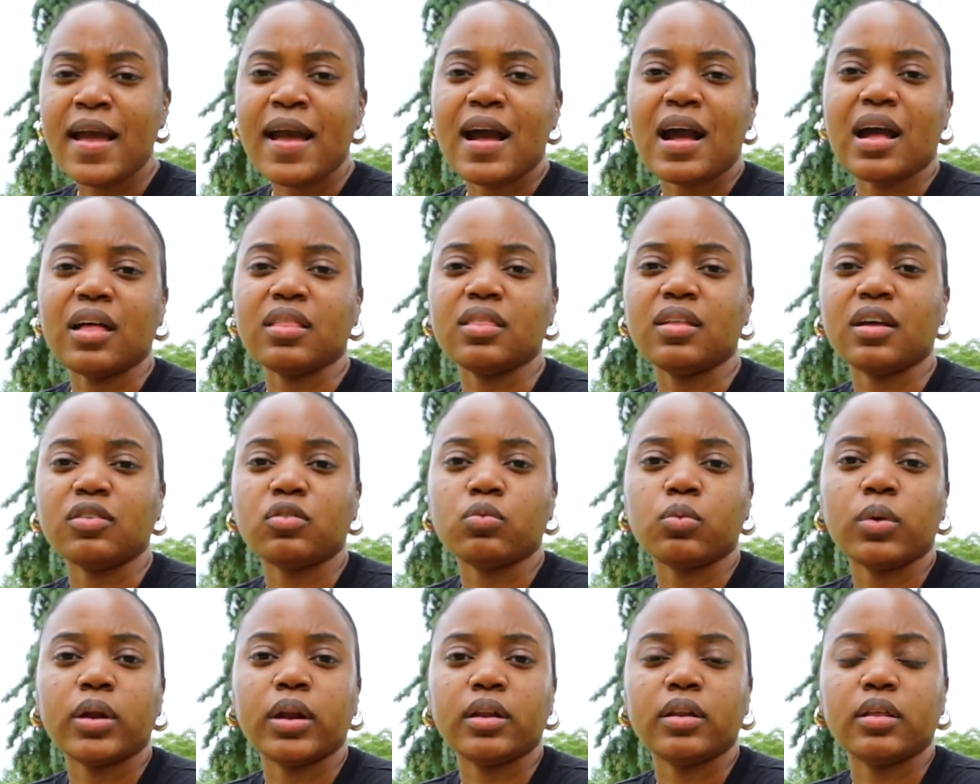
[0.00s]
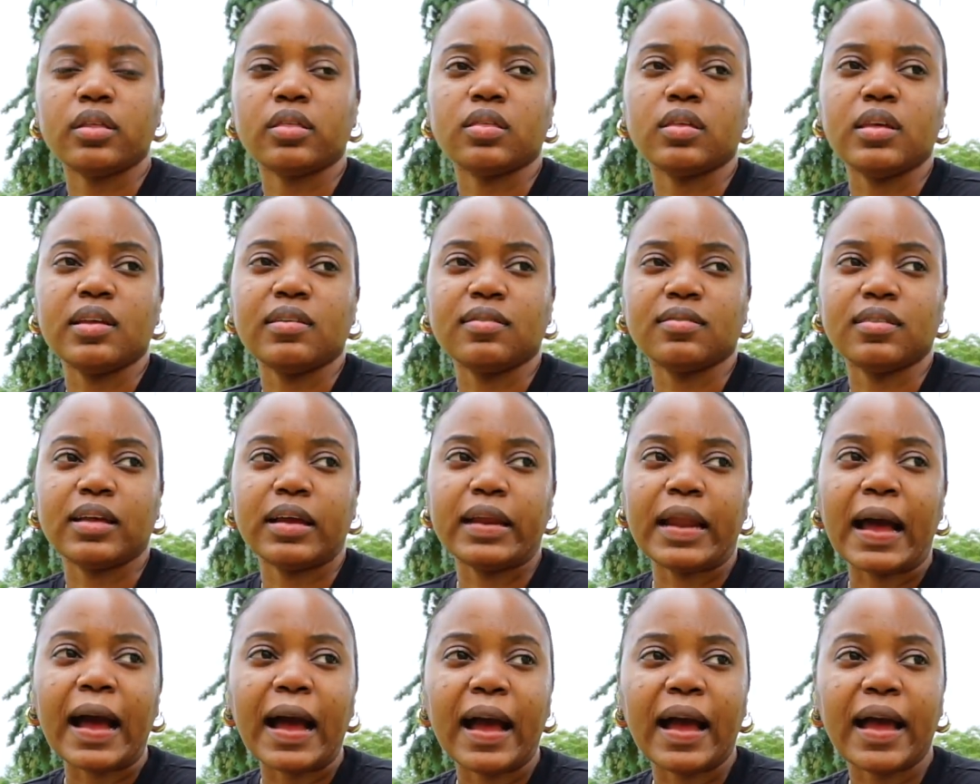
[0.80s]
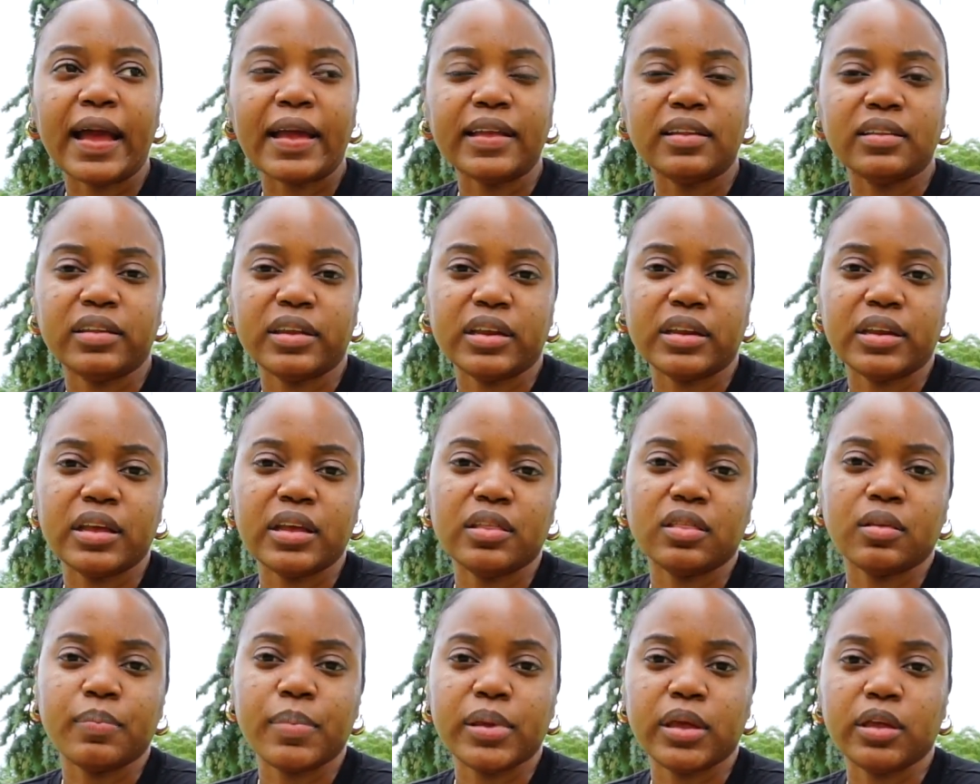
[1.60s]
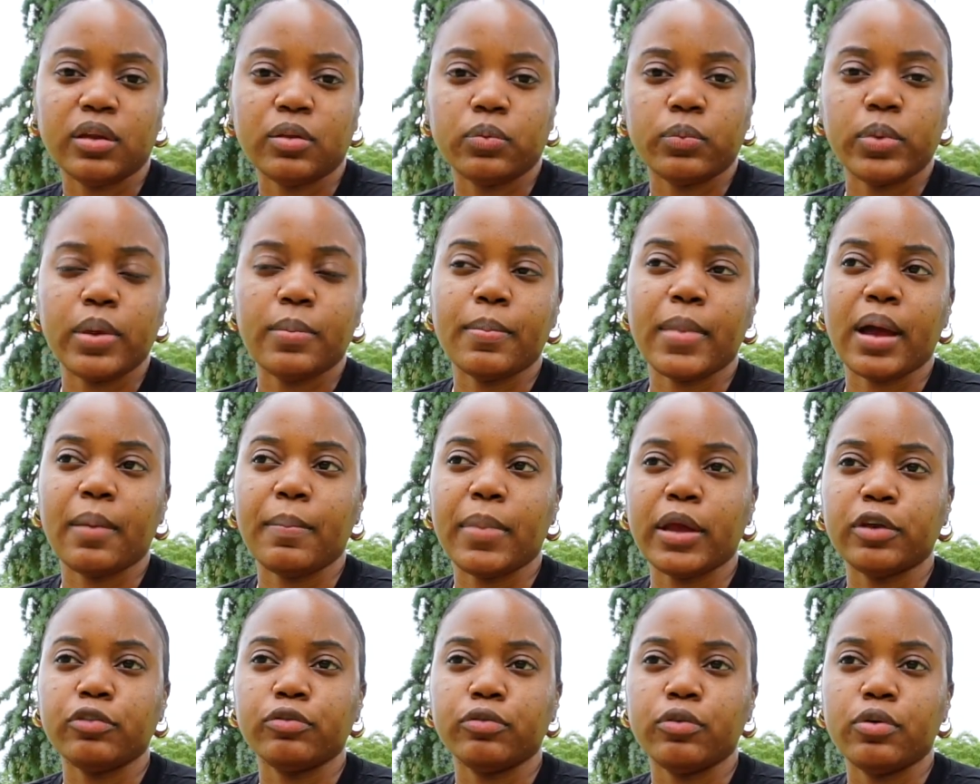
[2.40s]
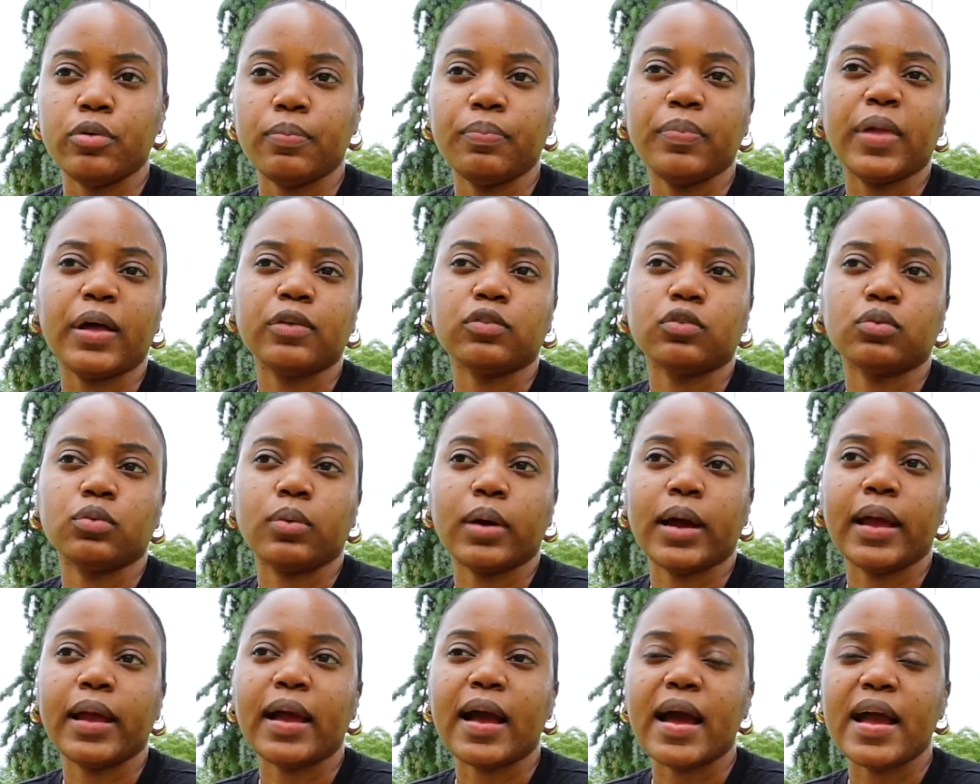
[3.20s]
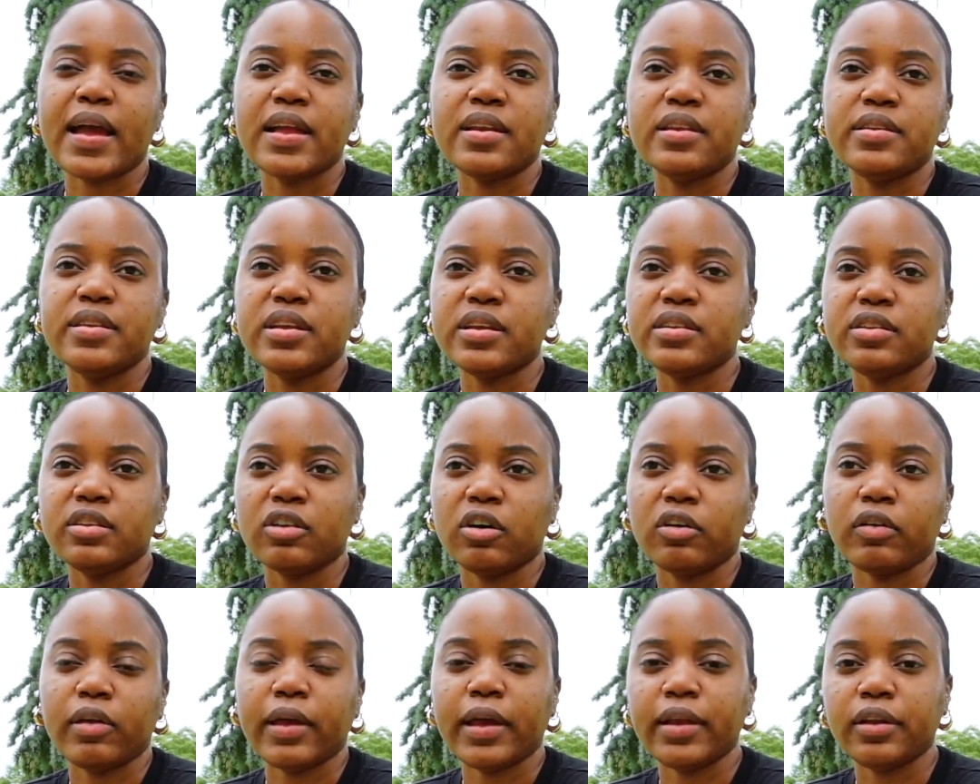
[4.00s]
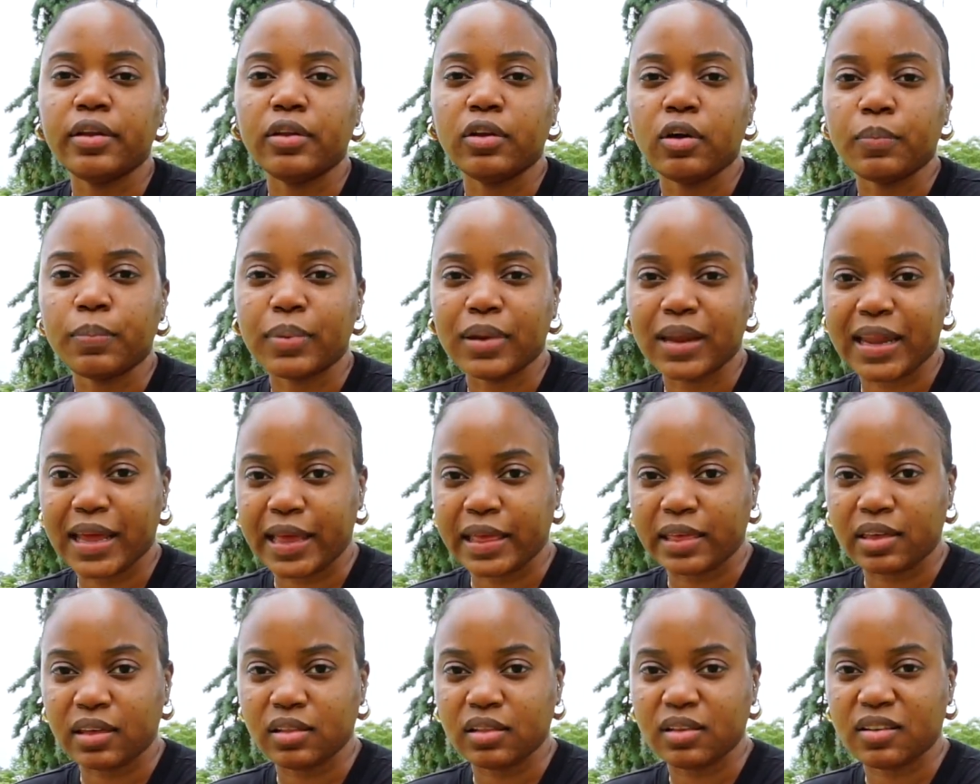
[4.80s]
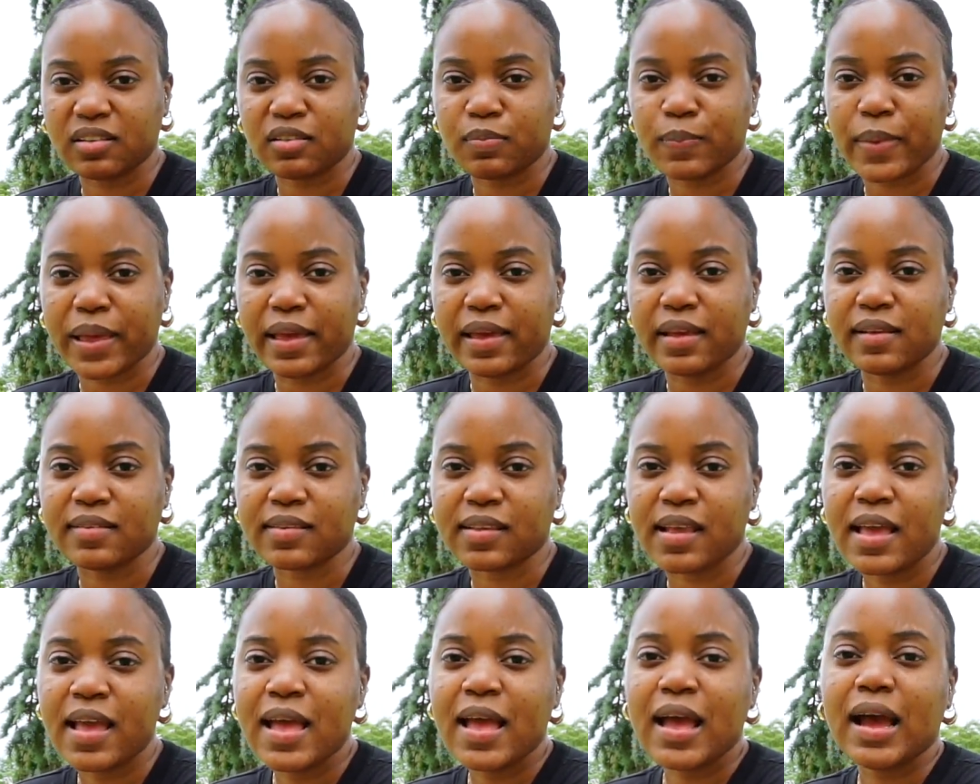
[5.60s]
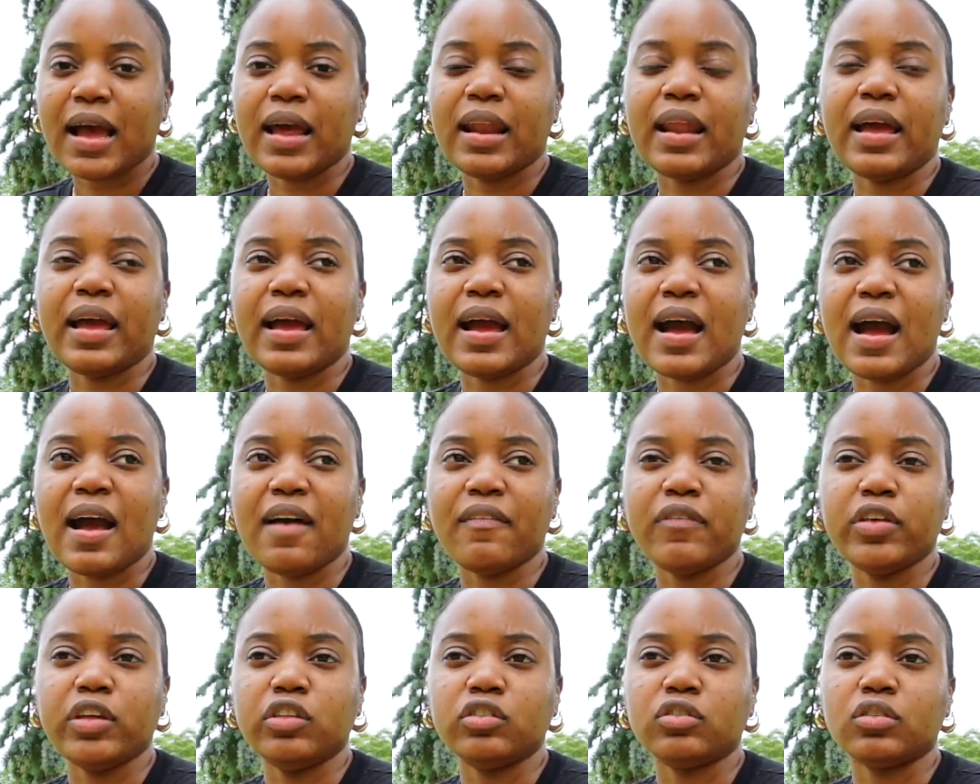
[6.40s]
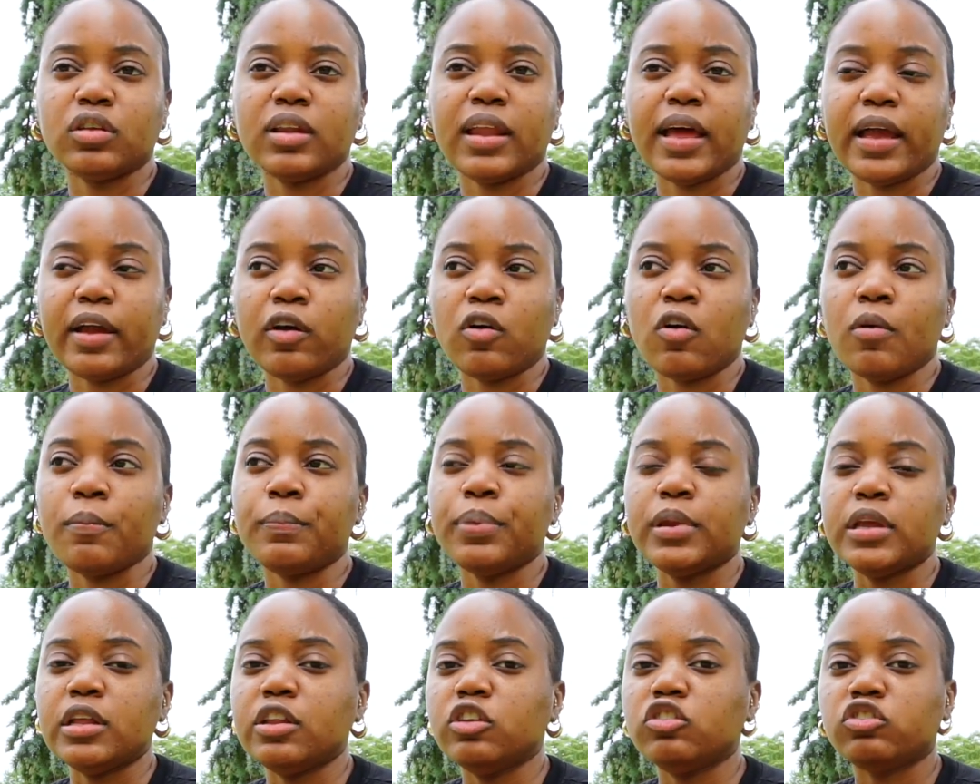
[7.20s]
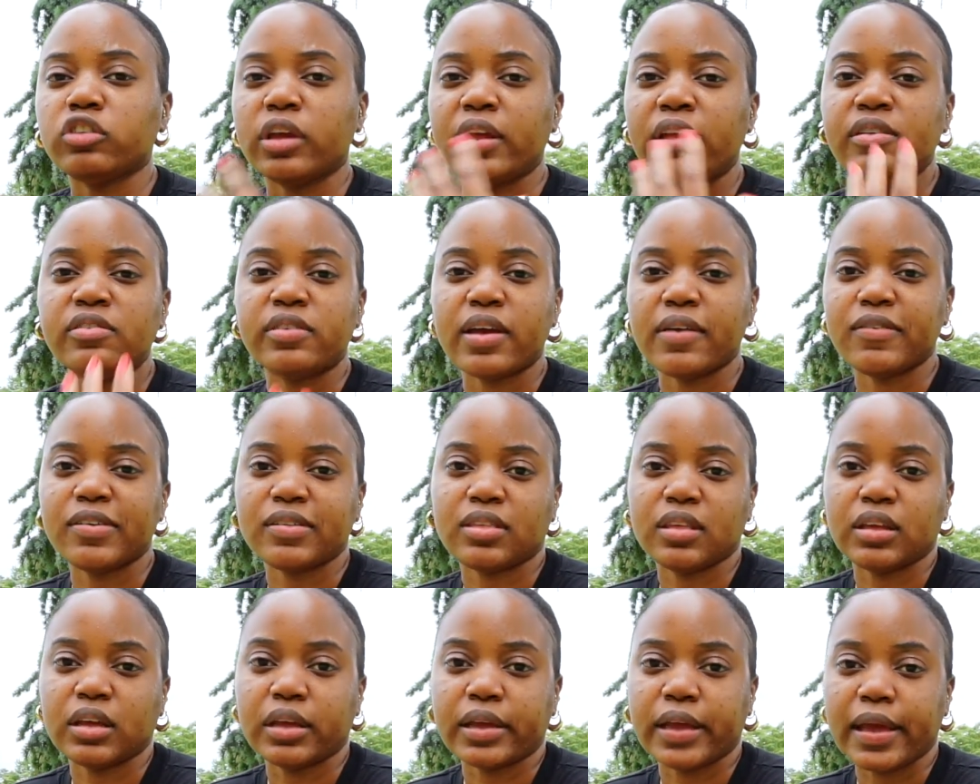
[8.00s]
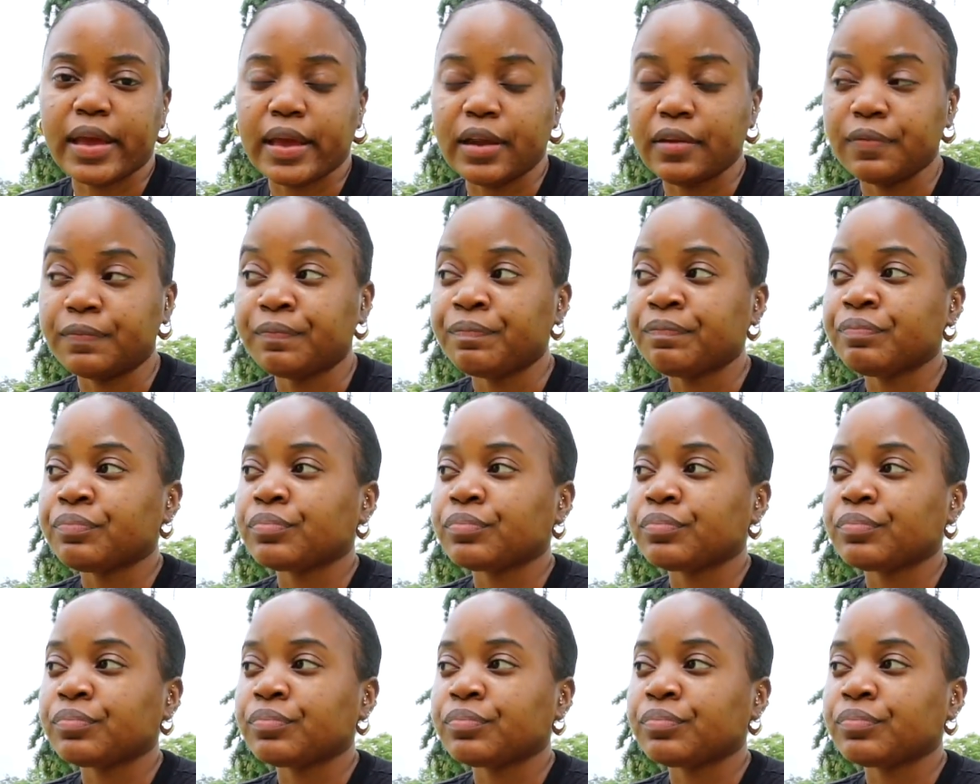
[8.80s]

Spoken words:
And that's one of the things that I did in the beginning with my bedroom. That's why I did not end up liking the space and I having to like completely change everything again.